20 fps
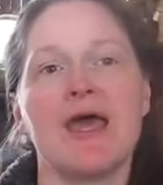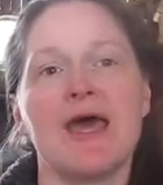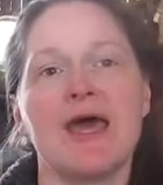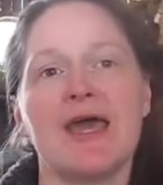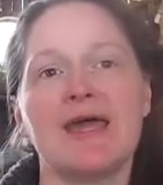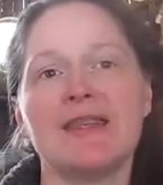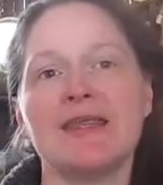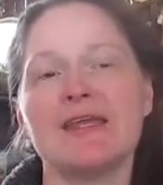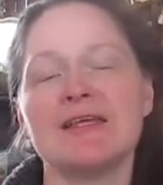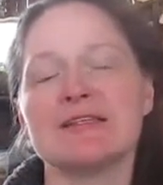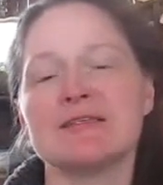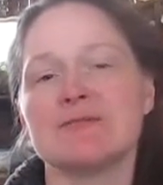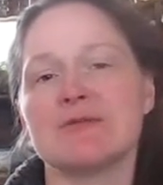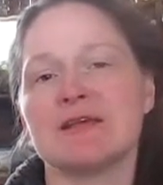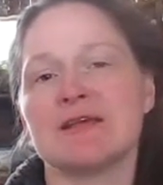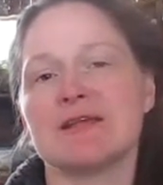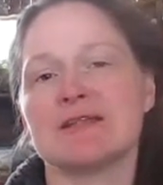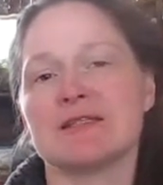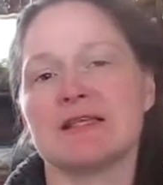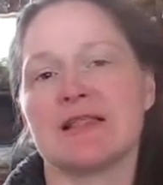I think it's
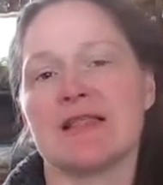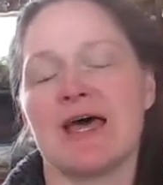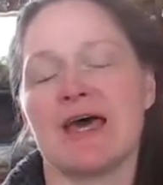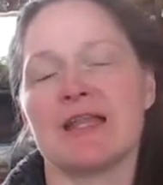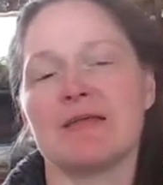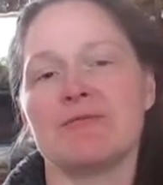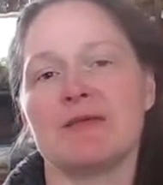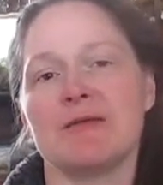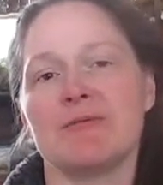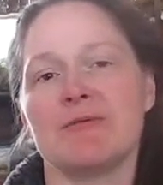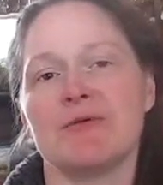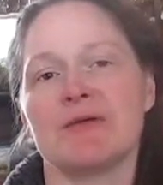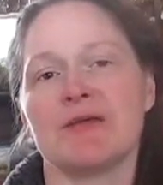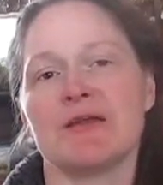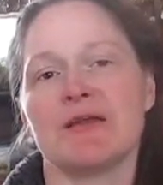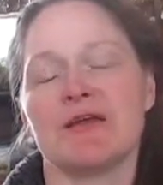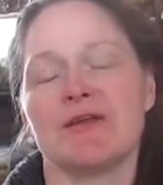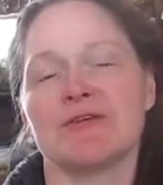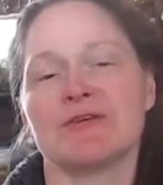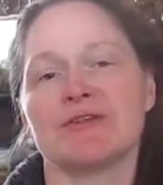because a lot of people
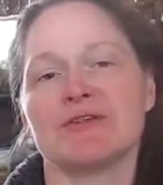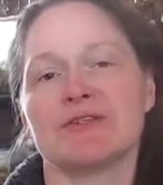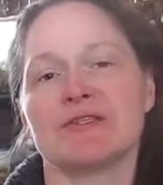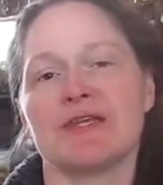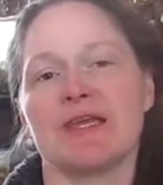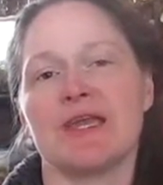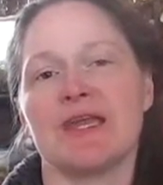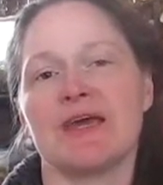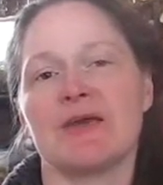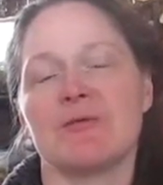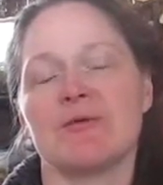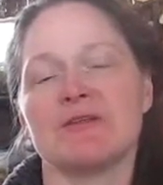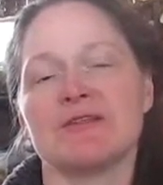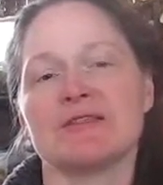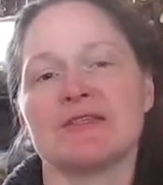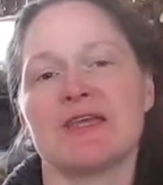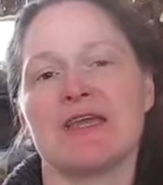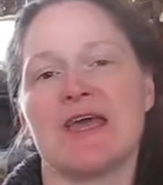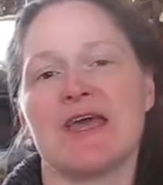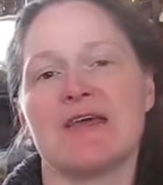can understand
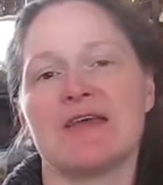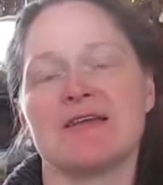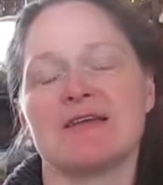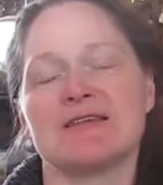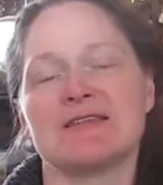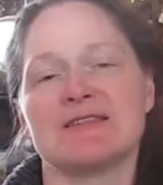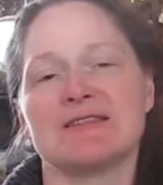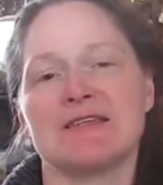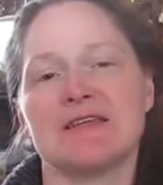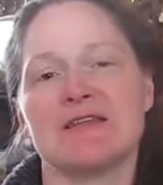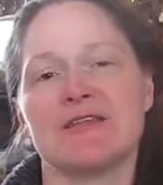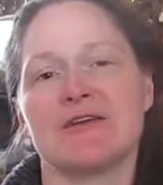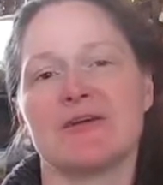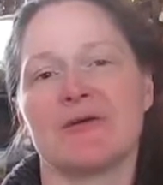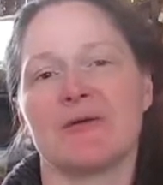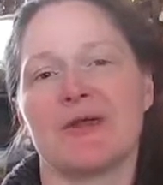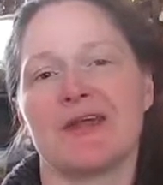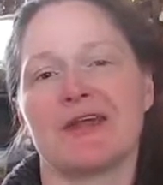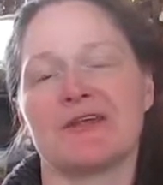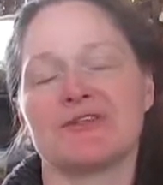once they see their
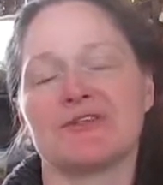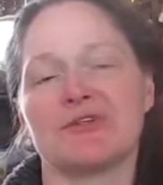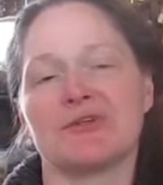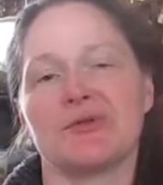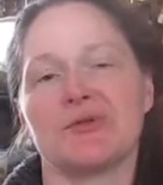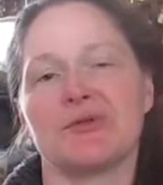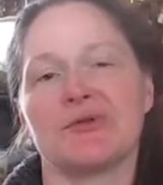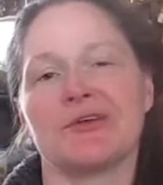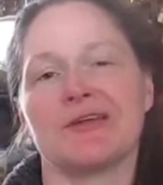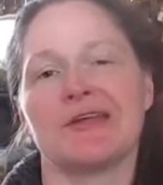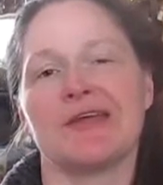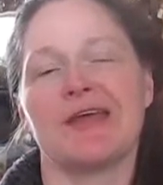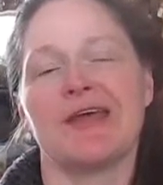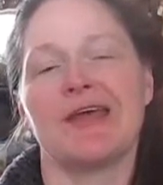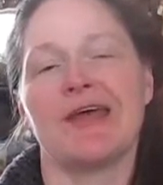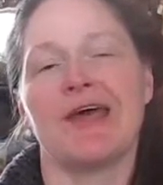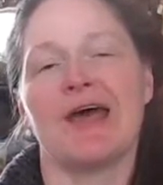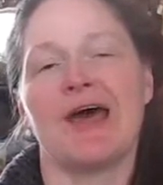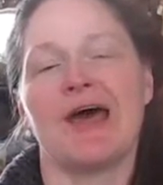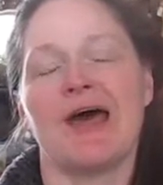grandchildren
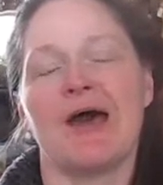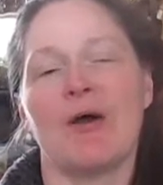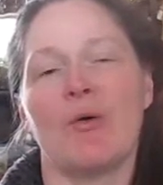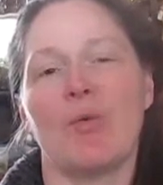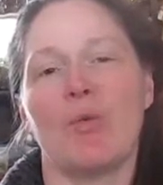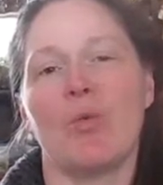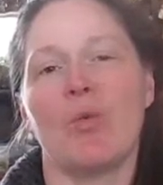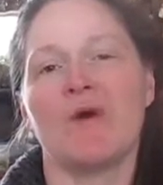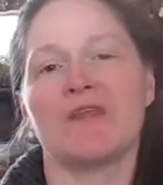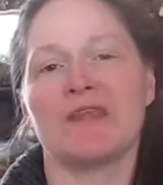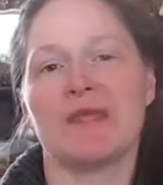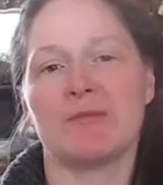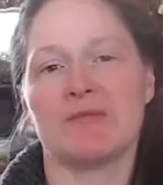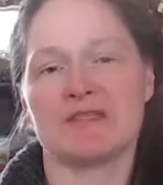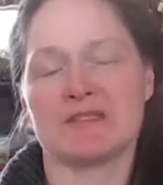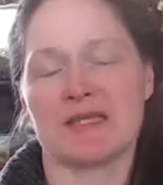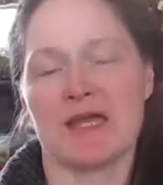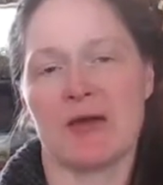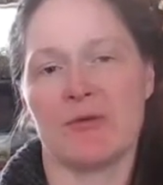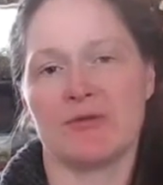what they
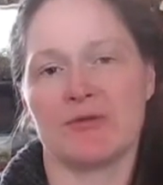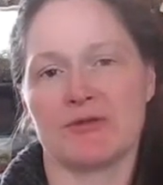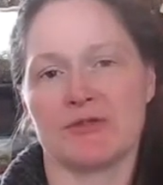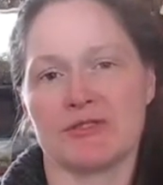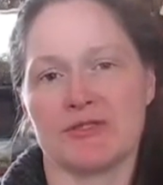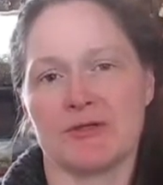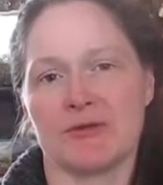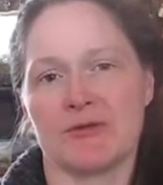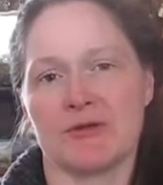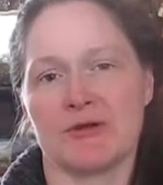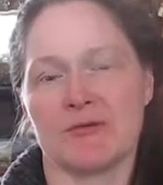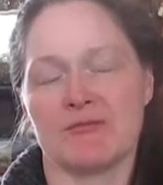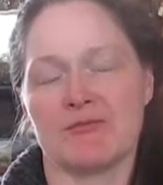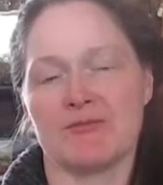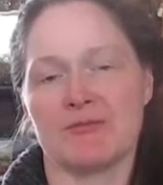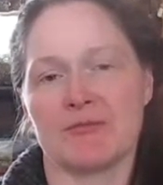missed out with their children.